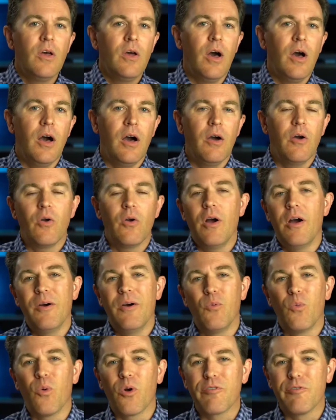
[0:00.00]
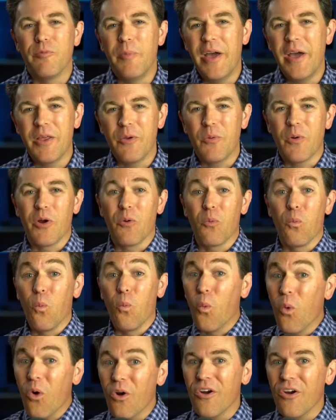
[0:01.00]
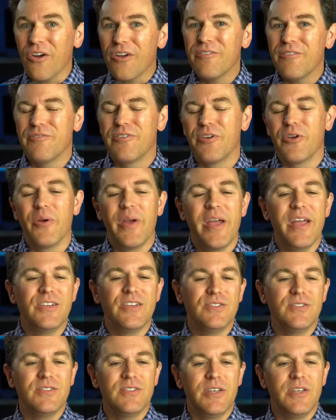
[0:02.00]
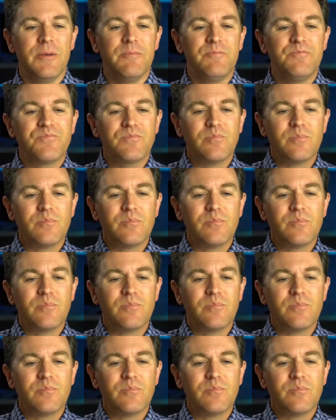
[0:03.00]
from anywhere work for your agency.